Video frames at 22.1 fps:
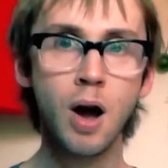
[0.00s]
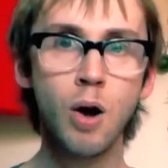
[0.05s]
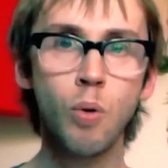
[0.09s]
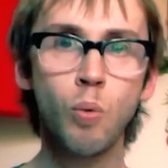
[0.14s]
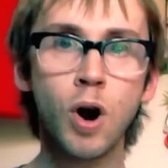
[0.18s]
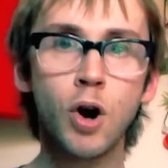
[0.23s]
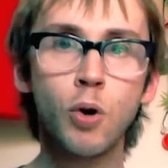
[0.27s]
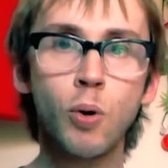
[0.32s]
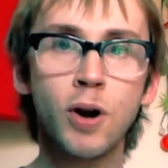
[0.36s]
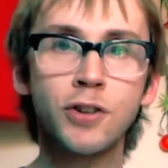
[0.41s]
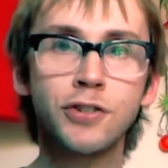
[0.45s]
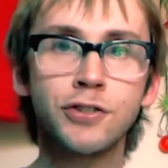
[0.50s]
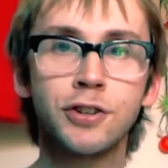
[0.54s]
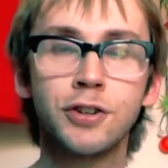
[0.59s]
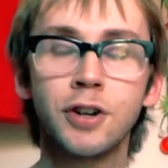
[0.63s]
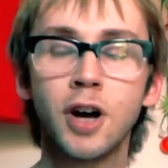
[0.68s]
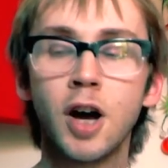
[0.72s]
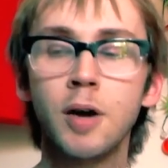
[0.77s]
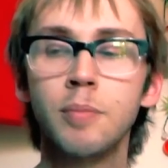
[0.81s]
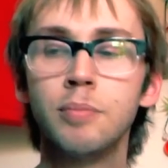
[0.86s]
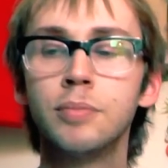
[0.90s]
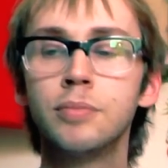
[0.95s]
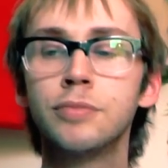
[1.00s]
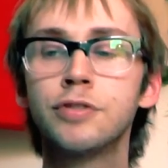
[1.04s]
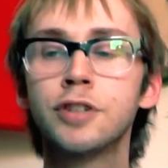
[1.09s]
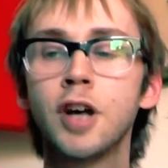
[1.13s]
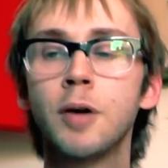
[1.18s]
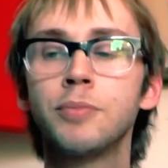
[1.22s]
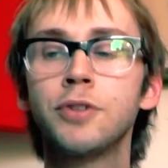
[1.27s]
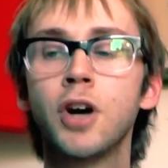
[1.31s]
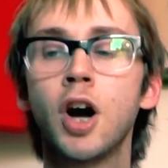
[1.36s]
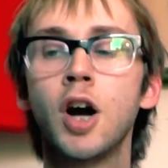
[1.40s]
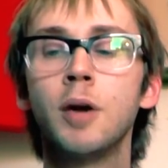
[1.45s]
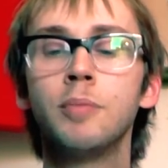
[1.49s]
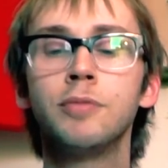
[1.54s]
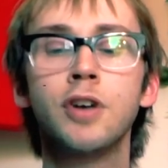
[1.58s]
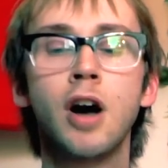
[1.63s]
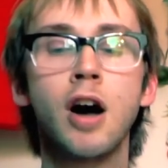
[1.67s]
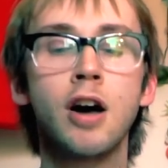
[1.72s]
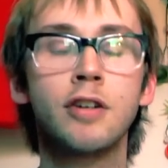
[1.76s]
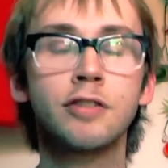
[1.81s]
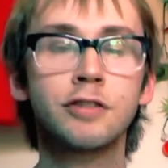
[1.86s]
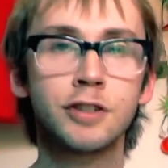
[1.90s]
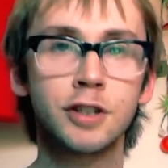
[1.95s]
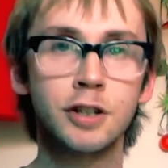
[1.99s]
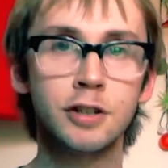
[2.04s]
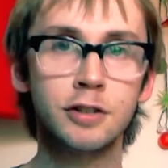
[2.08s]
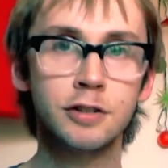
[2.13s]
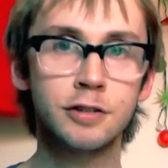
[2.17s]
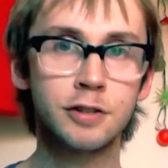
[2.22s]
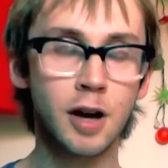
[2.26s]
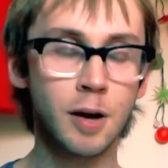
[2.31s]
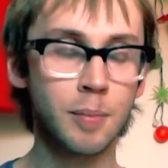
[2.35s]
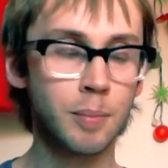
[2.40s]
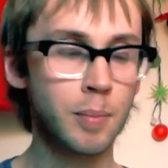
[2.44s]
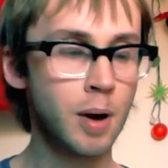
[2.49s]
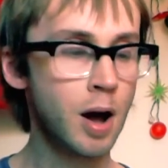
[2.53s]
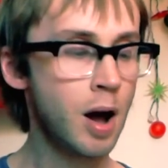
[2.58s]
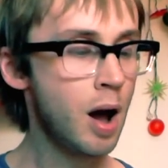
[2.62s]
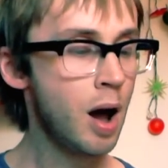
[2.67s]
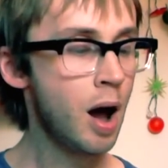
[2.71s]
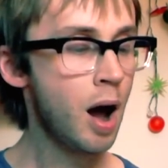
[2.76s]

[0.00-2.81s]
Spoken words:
One question I'm sometimes asked is, I